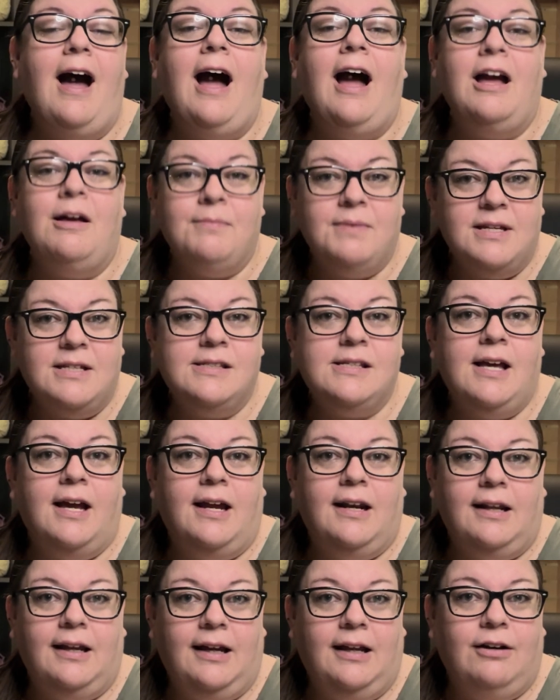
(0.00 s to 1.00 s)
I'm
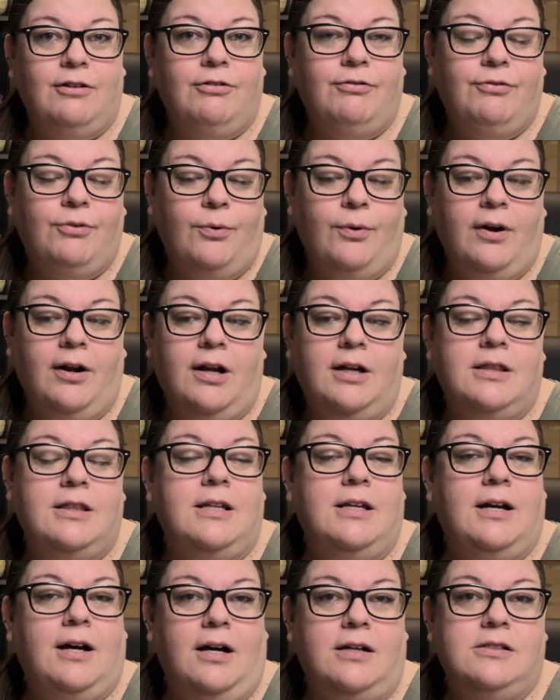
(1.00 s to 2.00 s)
excited for
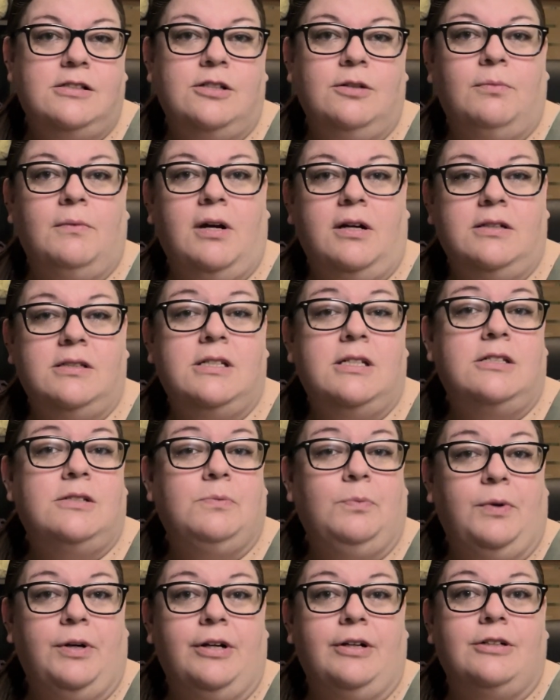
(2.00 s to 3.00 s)
the costume contest
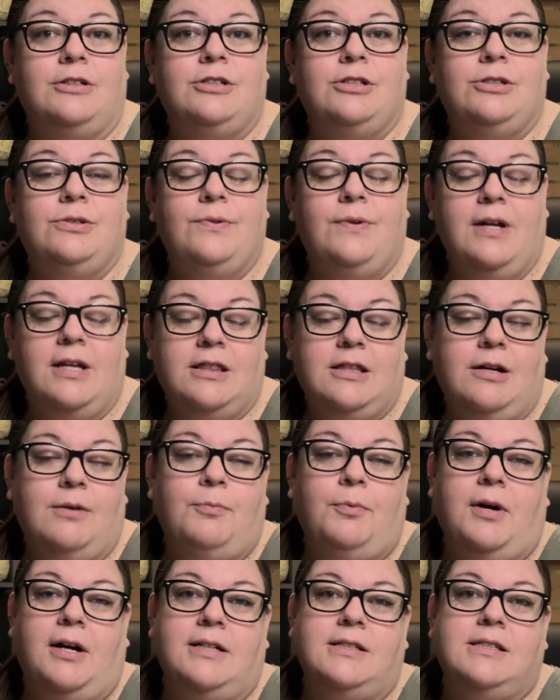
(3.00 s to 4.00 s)
winners to get their
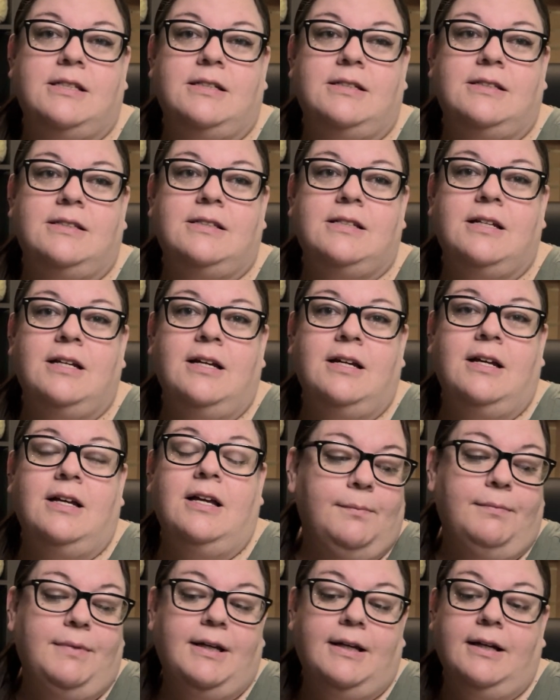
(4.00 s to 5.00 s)
prizes
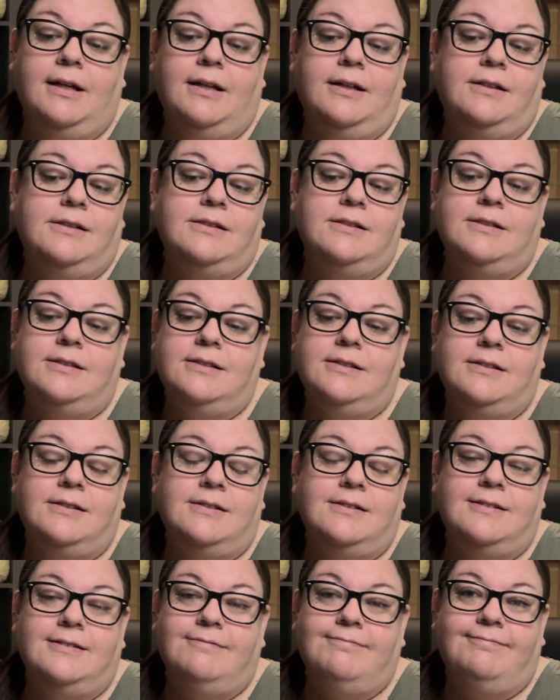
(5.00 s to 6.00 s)
because
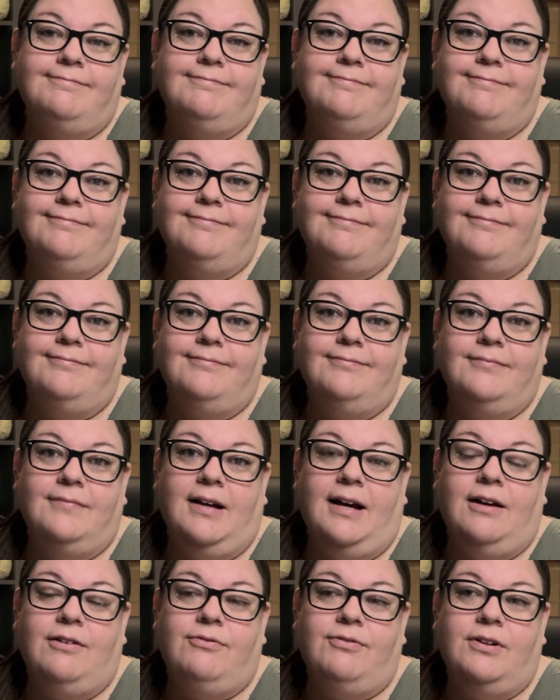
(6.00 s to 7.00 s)

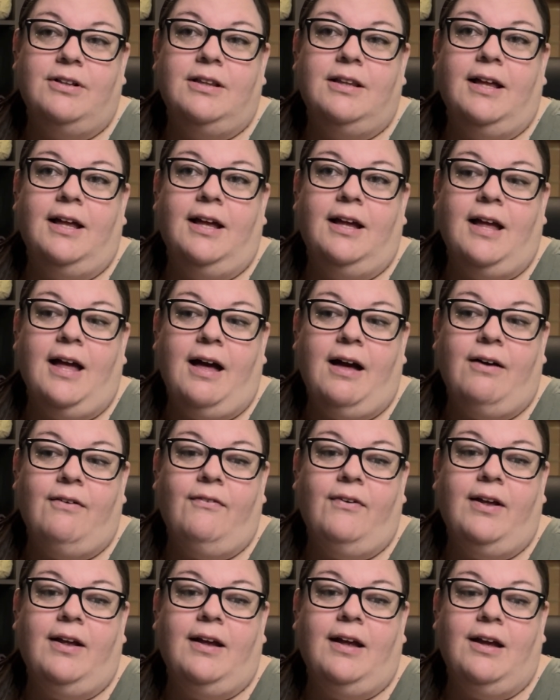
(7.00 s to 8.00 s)
I feel like
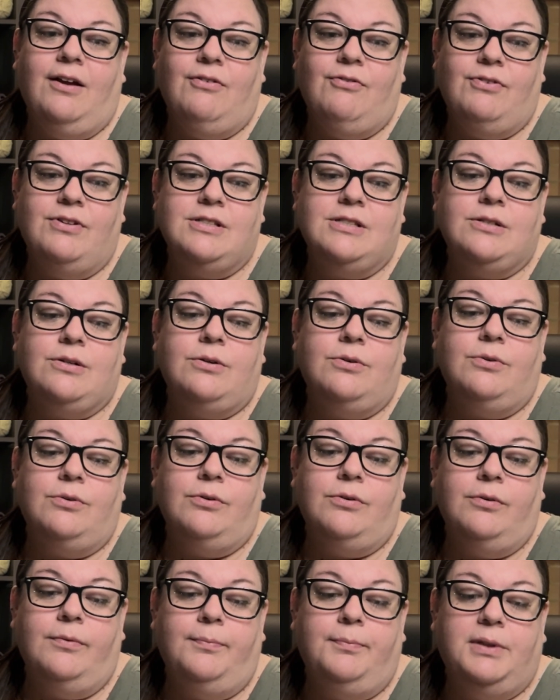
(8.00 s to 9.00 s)
having a
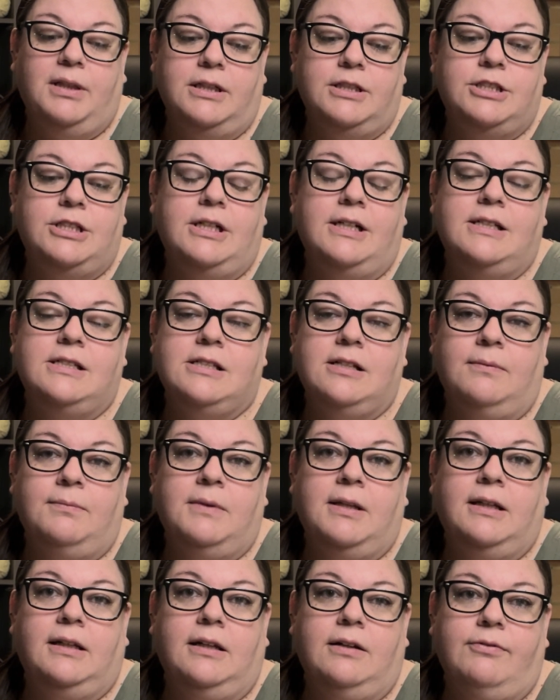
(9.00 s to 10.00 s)
physical plushie is
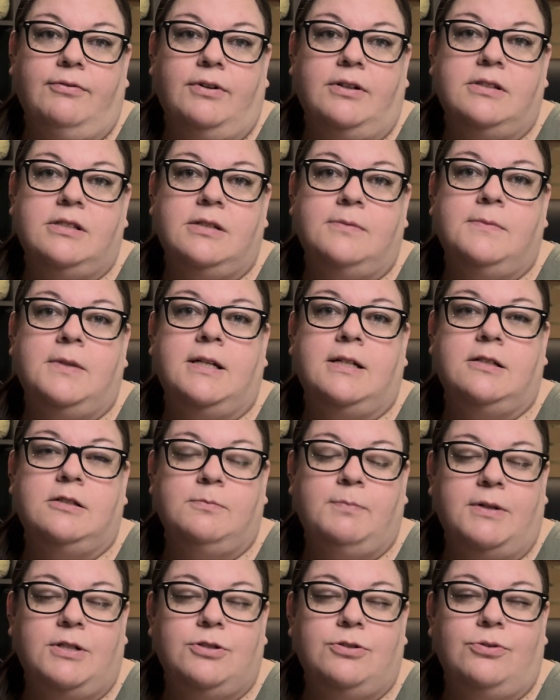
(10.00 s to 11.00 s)
something different, something
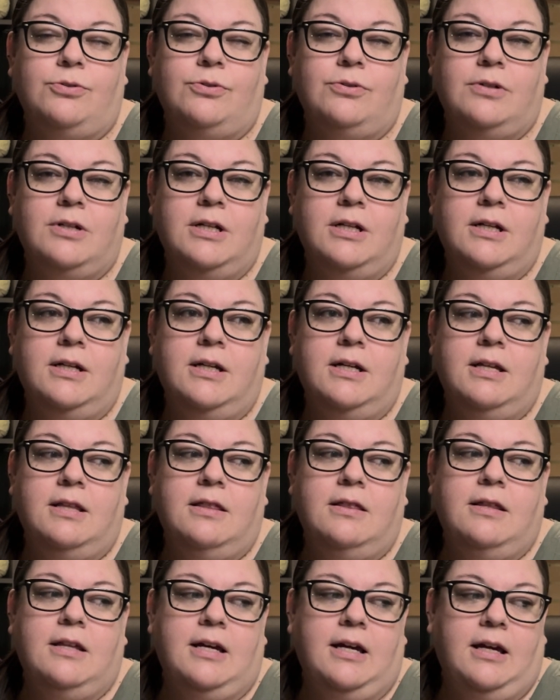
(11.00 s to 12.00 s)
special
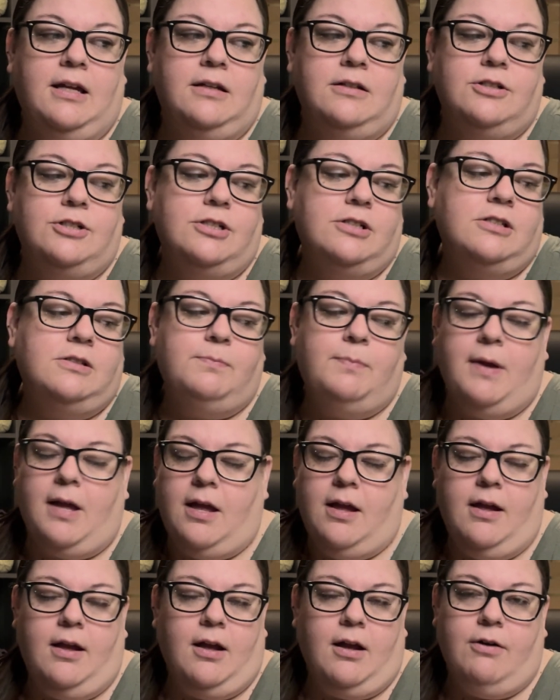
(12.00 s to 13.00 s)
than just
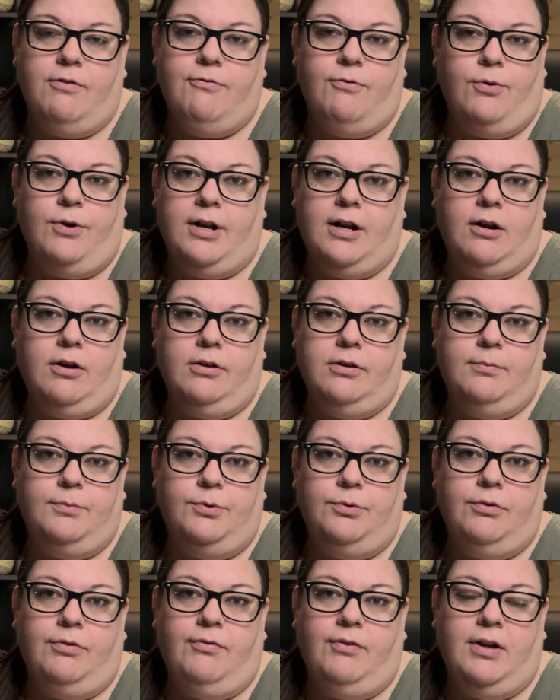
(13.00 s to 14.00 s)
paying a $40
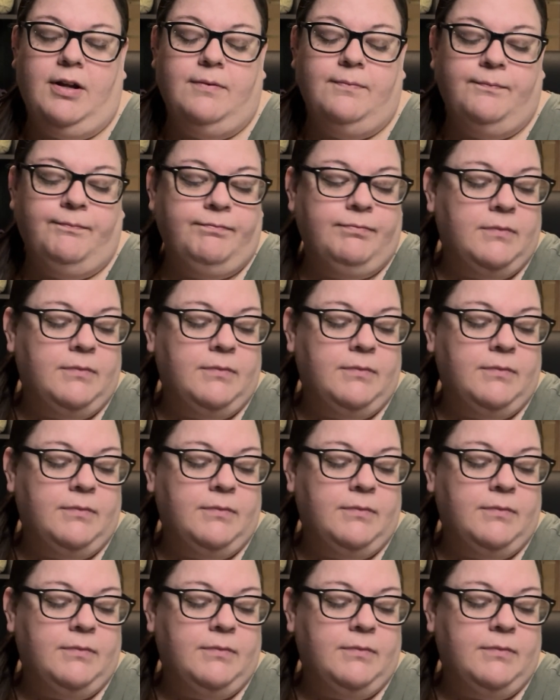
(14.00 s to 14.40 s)
booth fee.